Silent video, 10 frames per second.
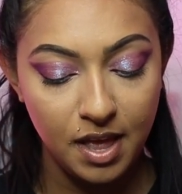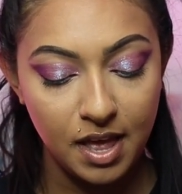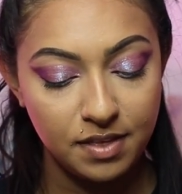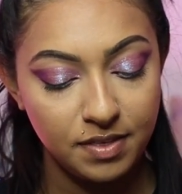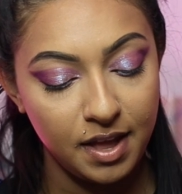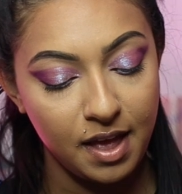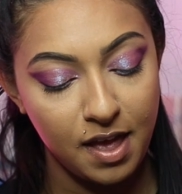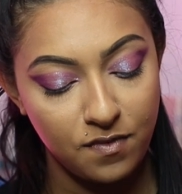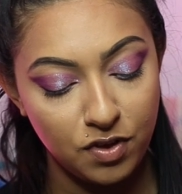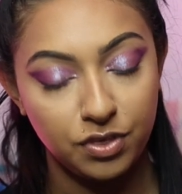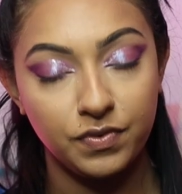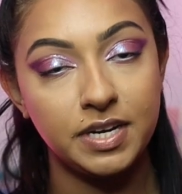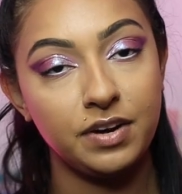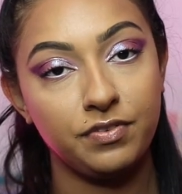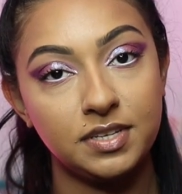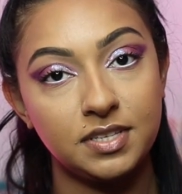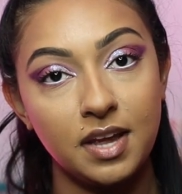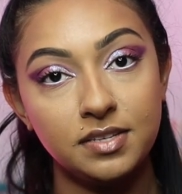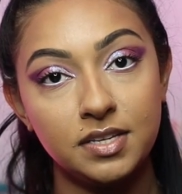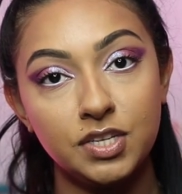and they have 3 different
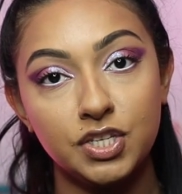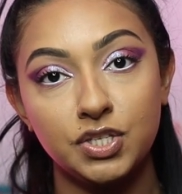sizes.